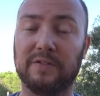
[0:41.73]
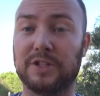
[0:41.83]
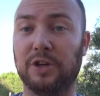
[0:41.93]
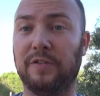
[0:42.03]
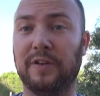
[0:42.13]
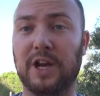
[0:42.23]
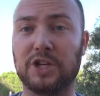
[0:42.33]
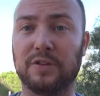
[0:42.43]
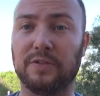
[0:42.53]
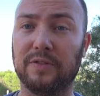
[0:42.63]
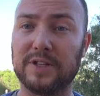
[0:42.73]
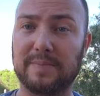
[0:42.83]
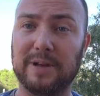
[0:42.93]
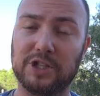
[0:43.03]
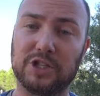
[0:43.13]
certification for
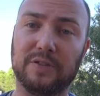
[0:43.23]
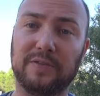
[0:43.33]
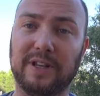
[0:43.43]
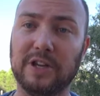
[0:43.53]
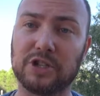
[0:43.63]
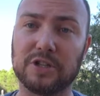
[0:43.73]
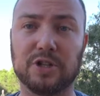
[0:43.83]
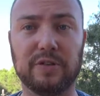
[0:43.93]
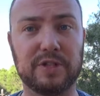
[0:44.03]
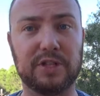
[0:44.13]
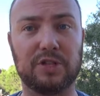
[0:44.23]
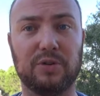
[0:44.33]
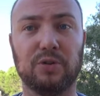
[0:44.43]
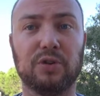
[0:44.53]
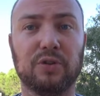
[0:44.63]
risk managers in financial services
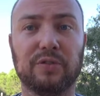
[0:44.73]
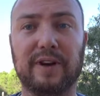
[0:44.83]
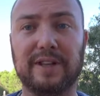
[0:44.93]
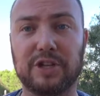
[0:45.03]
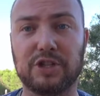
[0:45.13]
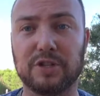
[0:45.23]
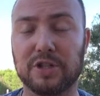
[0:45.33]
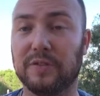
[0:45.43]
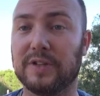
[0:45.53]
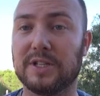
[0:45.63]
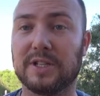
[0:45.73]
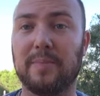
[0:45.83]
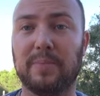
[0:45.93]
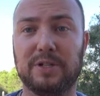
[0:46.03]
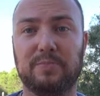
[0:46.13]
or non-financial services
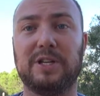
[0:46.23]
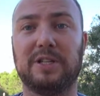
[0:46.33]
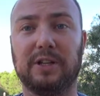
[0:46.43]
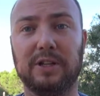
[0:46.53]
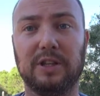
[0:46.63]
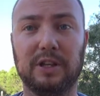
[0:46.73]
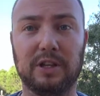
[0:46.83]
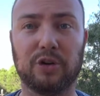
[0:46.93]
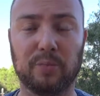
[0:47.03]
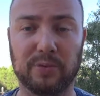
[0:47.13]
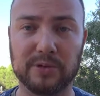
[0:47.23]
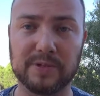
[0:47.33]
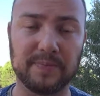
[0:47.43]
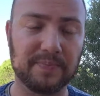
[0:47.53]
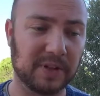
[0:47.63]
companies, basically in the
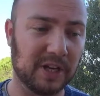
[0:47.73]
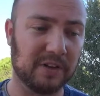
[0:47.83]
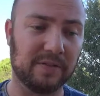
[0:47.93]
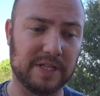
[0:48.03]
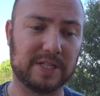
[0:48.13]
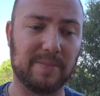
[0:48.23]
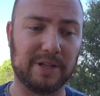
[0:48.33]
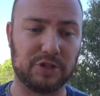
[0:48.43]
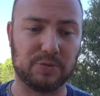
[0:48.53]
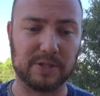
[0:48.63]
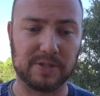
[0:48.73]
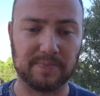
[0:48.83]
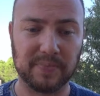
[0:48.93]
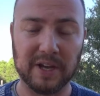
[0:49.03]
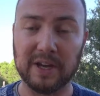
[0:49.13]
corporate risk management.
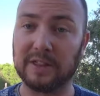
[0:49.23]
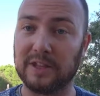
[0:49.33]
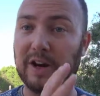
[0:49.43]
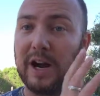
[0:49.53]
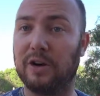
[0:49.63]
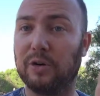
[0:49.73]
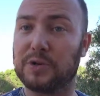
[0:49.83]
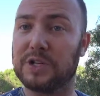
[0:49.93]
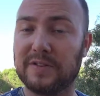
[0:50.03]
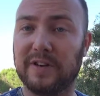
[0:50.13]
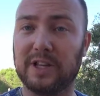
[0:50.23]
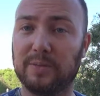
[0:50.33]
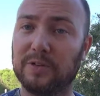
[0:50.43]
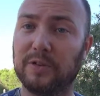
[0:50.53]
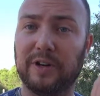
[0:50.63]
There are options
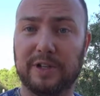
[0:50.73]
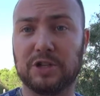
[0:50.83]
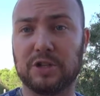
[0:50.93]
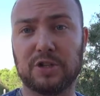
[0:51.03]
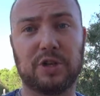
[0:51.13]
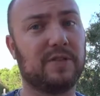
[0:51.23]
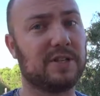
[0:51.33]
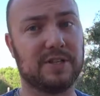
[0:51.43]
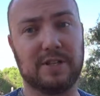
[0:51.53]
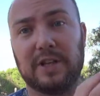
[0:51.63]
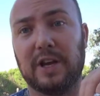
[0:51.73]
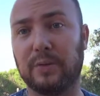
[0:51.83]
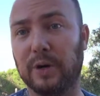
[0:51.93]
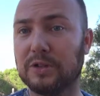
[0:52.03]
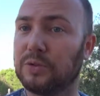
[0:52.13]
available for financial services, and they're
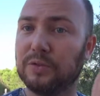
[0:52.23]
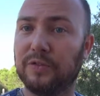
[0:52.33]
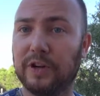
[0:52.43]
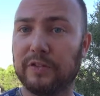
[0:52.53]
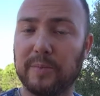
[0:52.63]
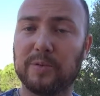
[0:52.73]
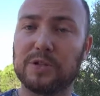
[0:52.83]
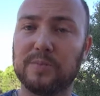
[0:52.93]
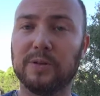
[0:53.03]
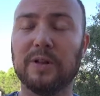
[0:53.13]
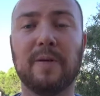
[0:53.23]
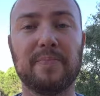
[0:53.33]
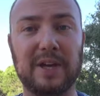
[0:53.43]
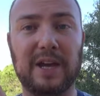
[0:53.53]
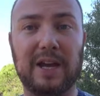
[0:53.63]
quite good, very reputable.
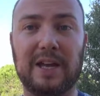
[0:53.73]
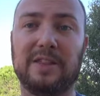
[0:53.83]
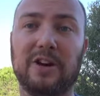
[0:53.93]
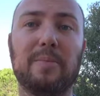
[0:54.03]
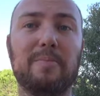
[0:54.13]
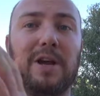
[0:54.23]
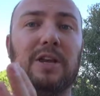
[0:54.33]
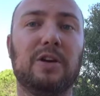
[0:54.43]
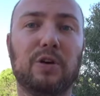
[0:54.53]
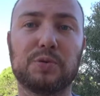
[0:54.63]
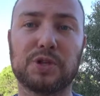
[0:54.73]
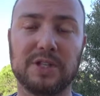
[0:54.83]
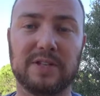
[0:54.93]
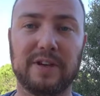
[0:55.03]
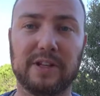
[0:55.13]
And there are many
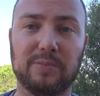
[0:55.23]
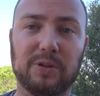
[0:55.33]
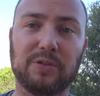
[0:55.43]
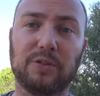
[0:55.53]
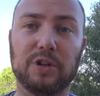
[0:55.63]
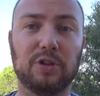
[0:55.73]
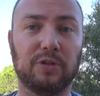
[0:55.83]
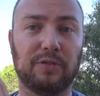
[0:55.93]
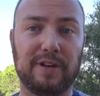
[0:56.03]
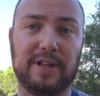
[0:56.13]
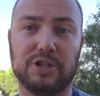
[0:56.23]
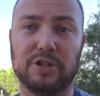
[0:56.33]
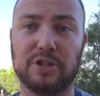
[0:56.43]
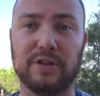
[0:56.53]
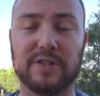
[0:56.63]
options available for the
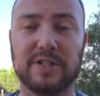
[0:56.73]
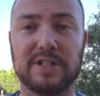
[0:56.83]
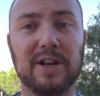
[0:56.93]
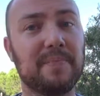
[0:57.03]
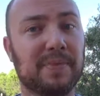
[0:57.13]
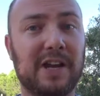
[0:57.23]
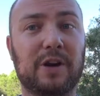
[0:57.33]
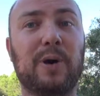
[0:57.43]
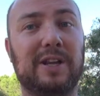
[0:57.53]
non-financial services. They're